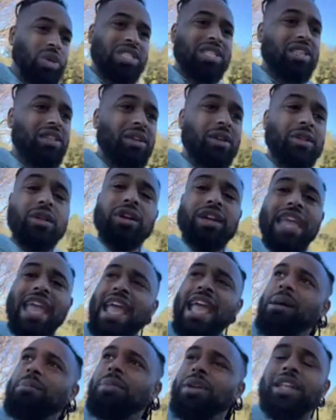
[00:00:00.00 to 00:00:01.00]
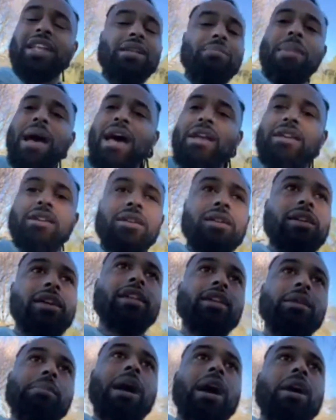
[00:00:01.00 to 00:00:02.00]
went to their, their camp, it didn't matter. It
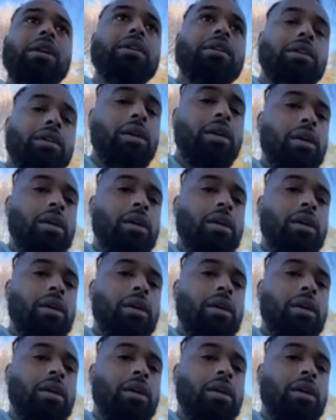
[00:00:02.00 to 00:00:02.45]
didn't matter.